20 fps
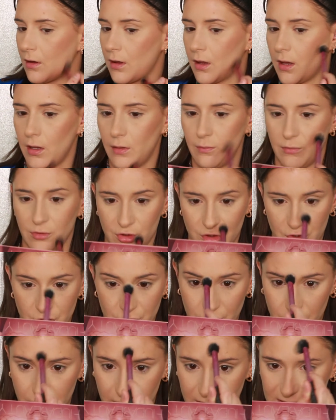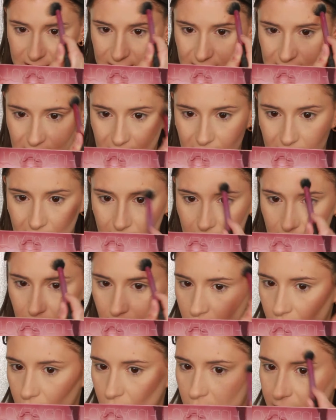a mature
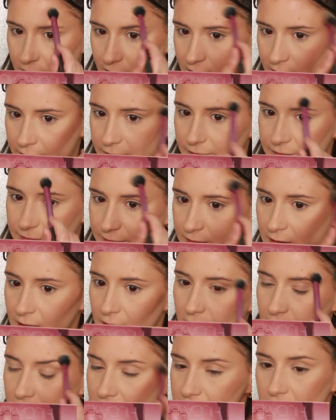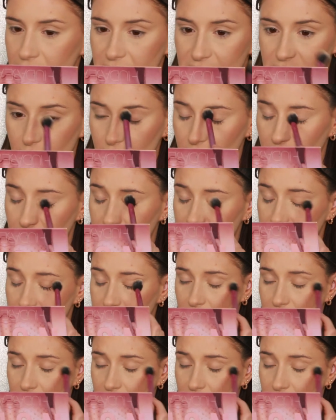skin or they have some sort of